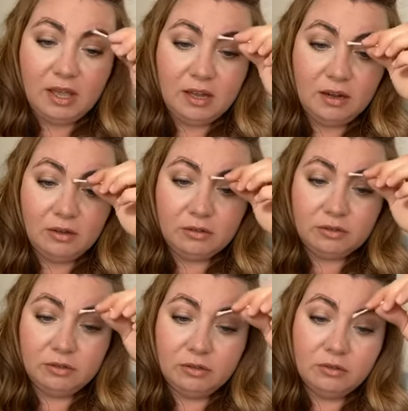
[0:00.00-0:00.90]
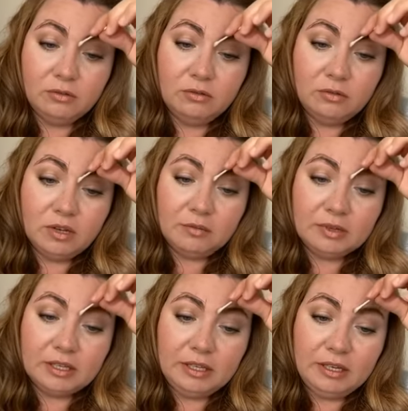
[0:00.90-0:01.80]
and also I'm
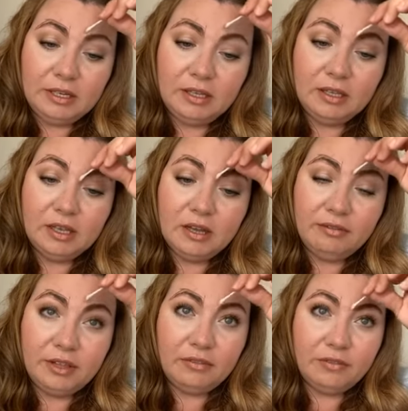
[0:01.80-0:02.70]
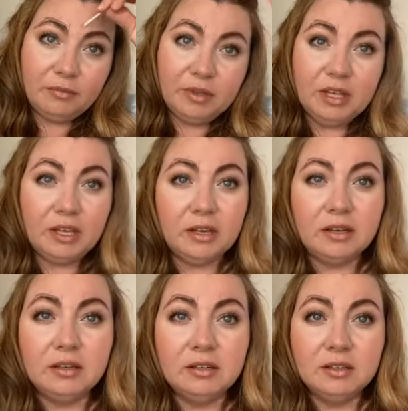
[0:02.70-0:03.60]
cleaning everything from
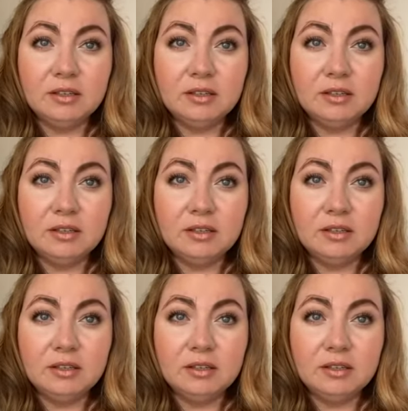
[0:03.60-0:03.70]
here.